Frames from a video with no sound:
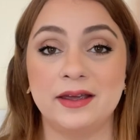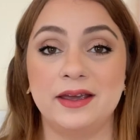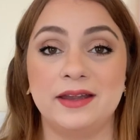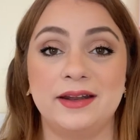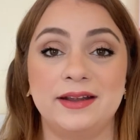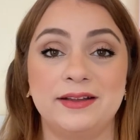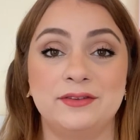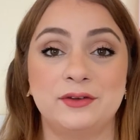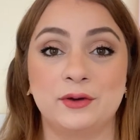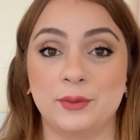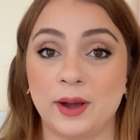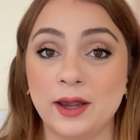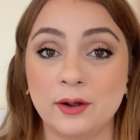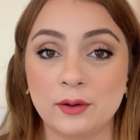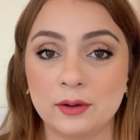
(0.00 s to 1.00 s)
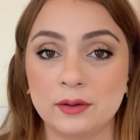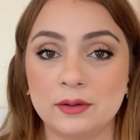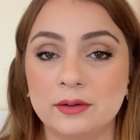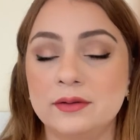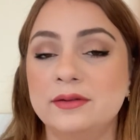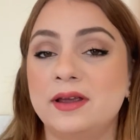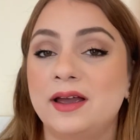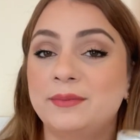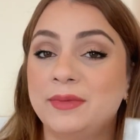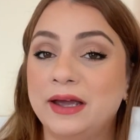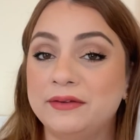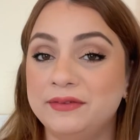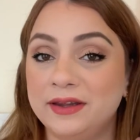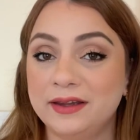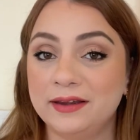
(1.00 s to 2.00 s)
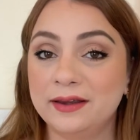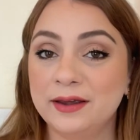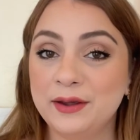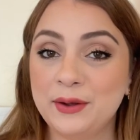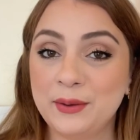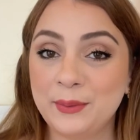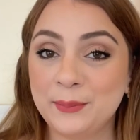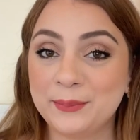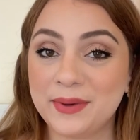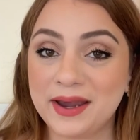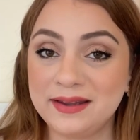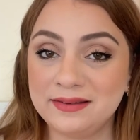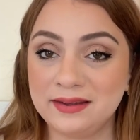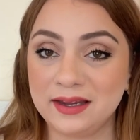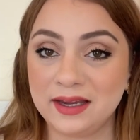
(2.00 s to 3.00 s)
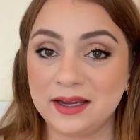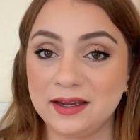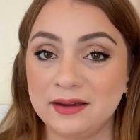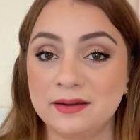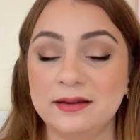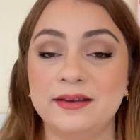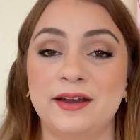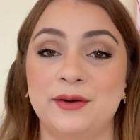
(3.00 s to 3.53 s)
It is quite cold. I'm having my tea.